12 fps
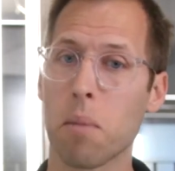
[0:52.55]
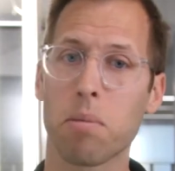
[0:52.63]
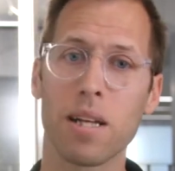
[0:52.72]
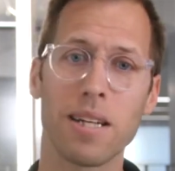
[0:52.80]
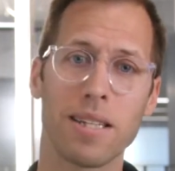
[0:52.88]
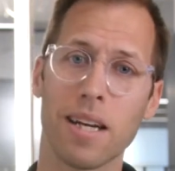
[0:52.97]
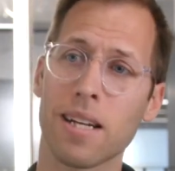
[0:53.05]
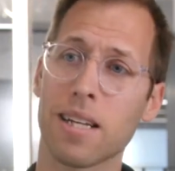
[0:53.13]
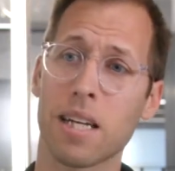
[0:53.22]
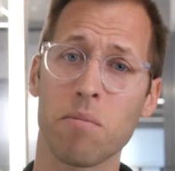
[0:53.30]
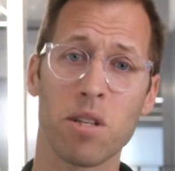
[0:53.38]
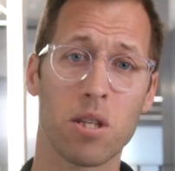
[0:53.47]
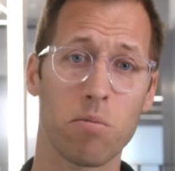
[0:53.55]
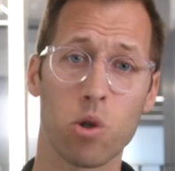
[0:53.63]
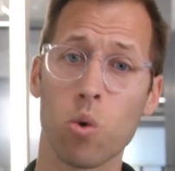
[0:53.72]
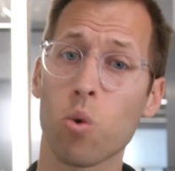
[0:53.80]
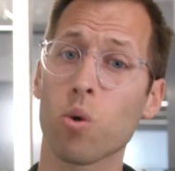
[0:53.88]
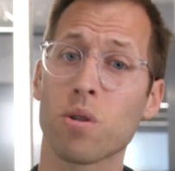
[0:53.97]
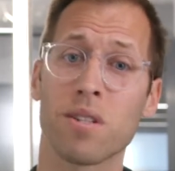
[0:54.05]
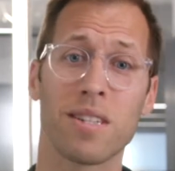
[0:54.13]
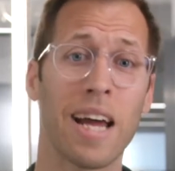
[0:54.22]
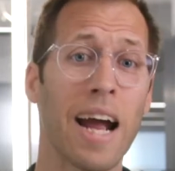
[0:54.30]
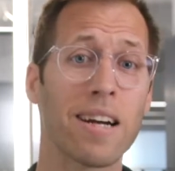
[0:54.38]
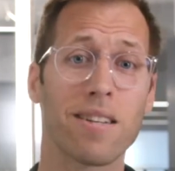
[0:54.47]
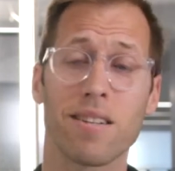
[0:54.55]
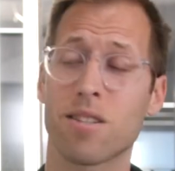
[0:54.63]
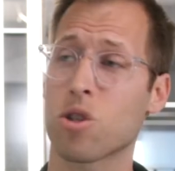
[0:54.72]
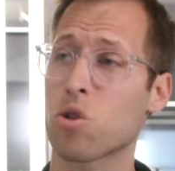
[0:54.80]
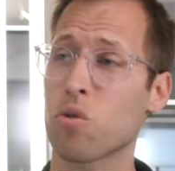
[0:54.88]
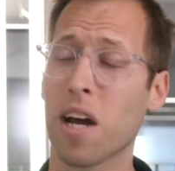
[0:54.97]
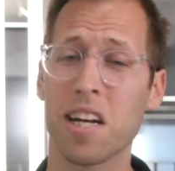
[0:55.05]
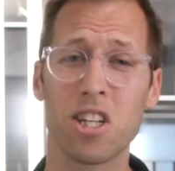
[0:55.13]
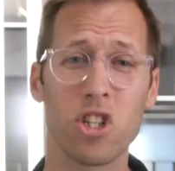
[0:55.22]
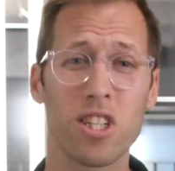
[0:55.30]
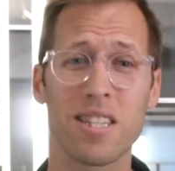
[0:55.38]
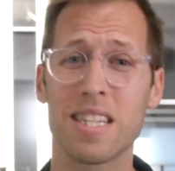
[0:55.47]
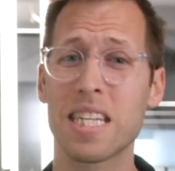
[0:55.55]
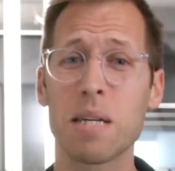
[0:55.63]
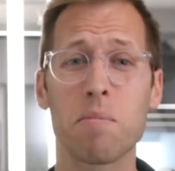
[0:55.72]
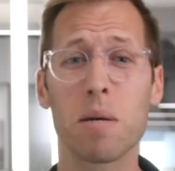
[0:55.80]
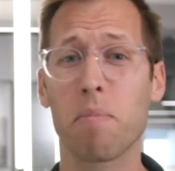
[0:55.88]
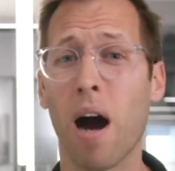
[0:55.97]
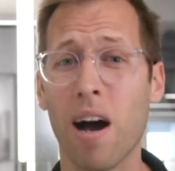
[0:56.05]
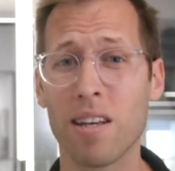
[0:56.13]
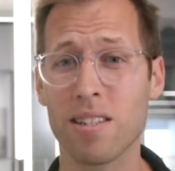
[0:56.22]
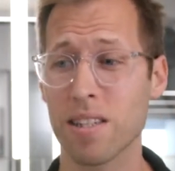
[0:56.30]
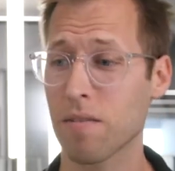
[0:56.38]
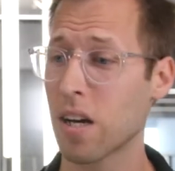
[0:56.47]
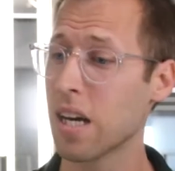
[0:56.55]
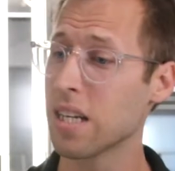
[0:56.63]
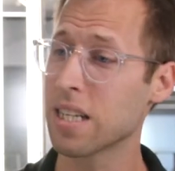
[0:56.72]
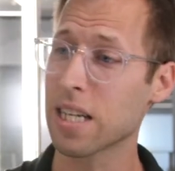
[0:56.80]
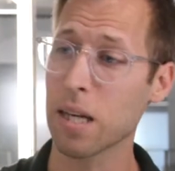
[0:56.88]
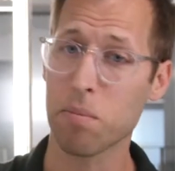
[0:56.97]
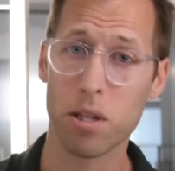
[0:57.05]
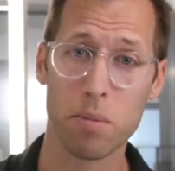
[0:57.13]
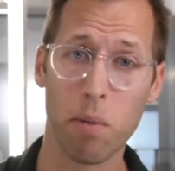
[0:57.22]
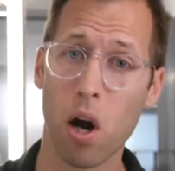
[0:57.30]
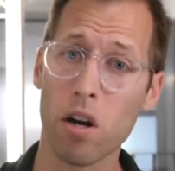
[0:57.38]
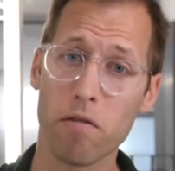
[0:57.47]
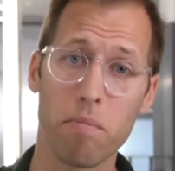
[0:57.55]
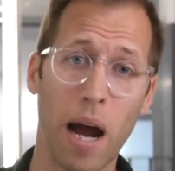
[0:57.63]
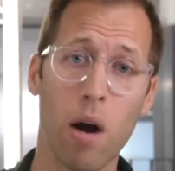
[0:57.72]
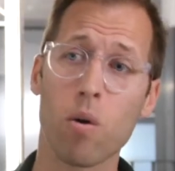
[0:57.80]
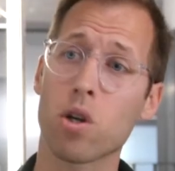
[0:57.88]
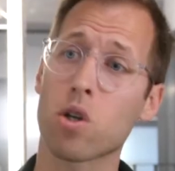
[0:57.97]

Please, Andy, give me some tools and tactics and strategies to keep me positive, to keep this part of power